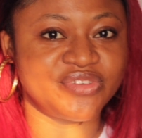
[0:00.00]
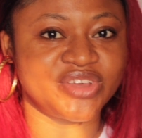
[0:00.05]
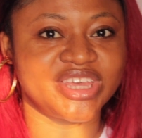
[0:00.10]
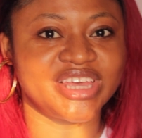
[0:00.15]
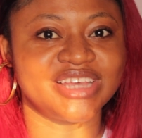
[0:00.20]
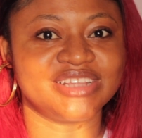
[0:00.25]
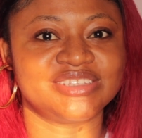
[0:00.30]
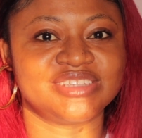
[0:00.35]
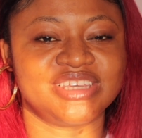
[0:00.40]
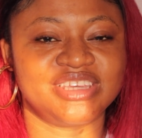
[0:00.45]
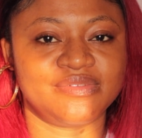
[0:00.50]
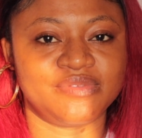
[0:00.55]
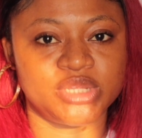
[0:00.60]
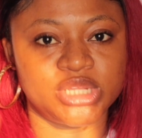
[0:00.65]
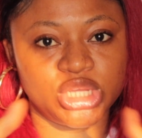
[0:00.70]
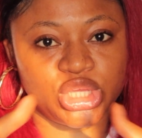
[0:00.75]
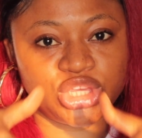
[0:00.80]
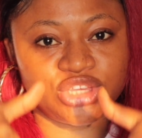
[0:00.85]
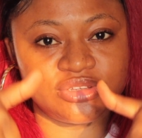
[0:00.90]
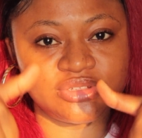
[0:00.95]
forget to give it
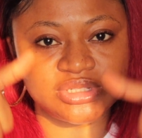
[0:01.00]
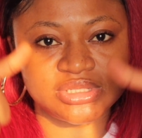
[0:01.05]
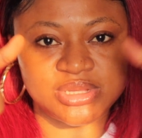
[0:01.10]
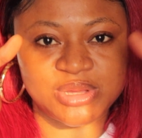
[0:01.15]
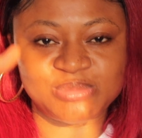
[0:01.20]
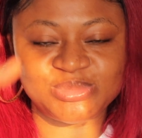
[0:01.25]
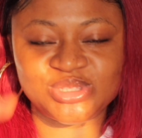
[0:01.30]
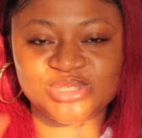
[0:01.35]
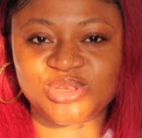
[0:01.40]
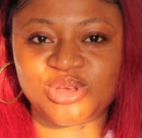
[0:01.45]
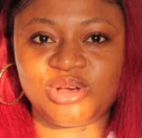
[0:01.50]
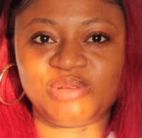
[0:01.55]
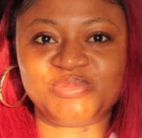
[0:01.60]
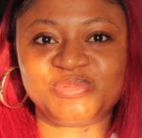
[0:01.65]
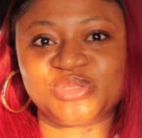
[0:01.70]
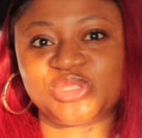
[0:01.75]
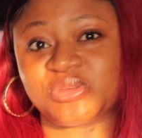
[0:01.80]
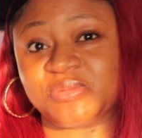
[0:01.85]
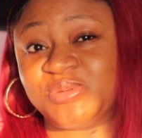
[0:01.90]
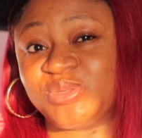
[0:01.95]
a huge thumbs up,
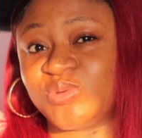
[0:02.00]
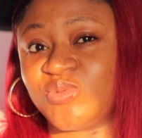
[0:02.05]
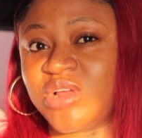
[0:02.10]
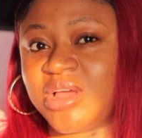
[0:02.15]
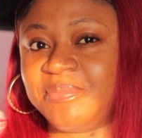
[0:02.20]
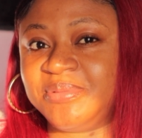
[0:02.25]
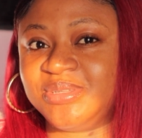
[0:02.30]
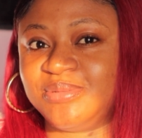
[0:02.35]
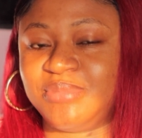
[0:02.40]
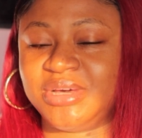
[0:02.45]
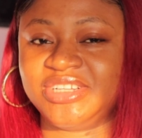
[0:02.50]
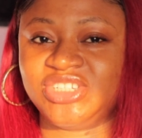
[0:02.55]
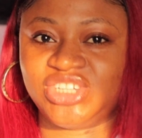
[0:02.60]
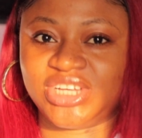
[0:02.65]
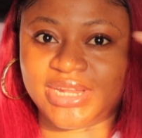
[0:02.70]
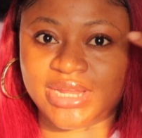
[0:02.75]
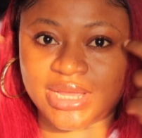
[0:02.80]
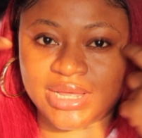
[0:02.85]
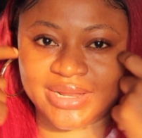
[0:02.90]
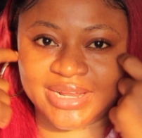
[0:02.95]
subscribe to my
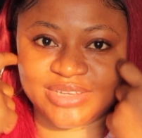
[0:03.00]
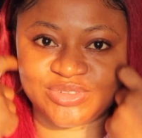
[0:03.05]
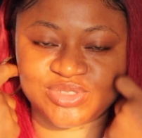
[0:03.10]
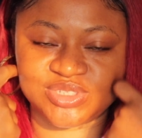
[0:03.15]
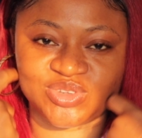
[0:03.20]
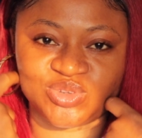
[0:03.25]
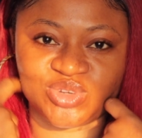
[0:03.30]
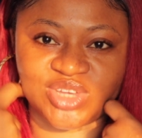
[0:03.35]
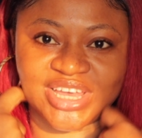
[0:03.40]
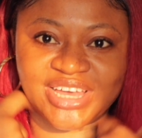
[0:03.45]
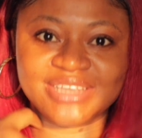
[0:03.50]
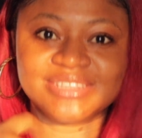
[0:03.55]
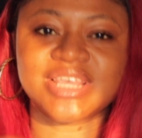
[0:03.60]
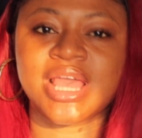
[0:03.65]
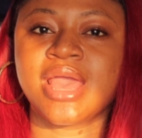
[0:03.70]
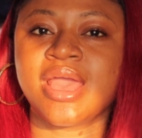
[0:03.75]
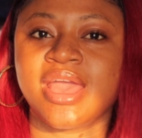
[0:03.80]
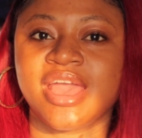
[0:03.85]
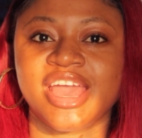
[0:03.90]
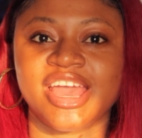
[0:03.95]
channel, and I'll see you
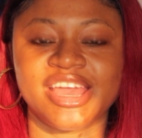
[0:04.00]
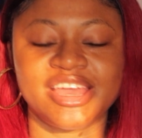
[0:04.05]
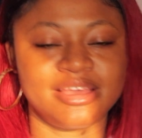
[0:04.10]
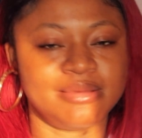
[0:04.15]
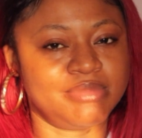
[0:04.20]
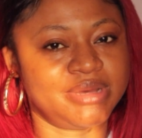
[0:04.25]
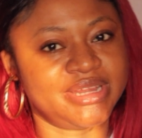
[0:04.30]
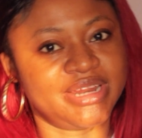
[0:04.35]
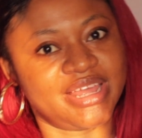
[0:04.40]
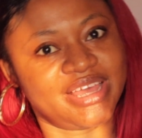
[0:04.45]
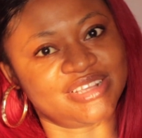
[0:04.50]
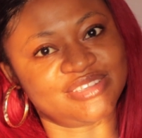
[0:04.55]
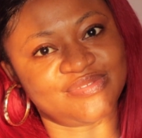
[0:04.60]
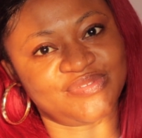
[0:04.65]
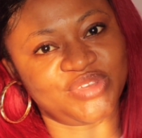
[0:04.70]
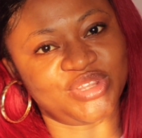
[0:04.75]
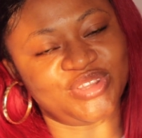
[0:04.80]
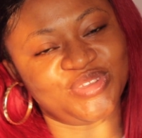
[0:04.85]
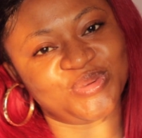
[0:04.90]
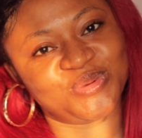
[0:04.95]
guys in my next
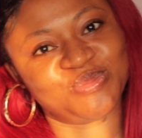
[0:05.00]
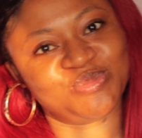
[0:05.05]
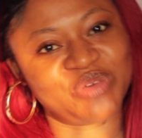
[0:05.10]
video.